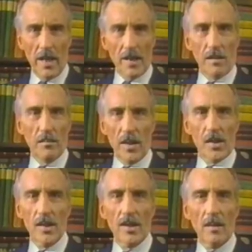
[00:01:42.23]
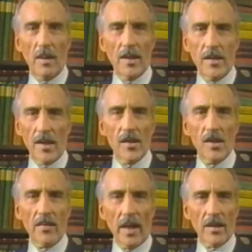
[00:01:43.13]
as impersonated by
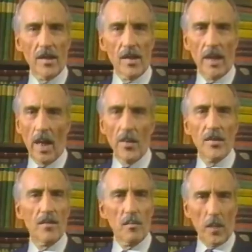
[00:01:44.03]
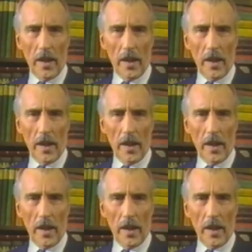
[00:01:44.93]
dozens of actors in hundreds of